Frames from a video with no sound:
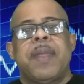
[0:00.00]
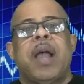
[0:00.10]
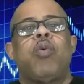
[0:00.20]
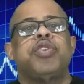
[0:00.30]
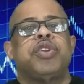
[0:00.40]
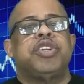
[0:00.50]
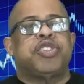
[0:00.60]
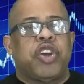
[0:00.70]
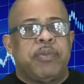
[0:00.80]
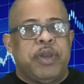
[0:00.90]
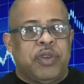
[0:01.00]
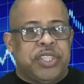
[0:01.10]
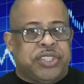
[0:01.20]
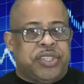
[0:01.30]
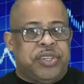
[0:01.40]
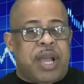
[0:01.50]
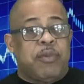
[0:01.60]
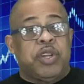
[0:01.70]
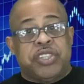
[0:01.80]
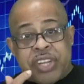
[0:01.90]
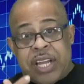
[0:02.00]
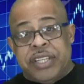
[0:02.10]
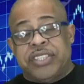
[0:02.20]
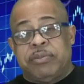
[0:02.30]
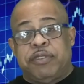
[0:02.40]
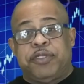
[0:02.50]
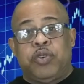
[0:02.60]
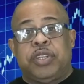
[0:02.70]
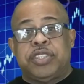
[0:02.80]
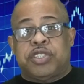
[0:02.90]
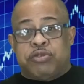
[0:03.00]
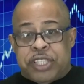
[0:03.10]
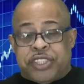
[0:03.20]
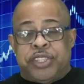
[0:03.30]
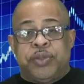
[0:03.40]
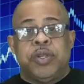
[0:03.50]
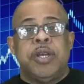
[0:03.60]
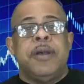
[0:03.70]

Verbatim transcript: I want you to join me on this journey. I'm going to challenge some of you all and stretch you.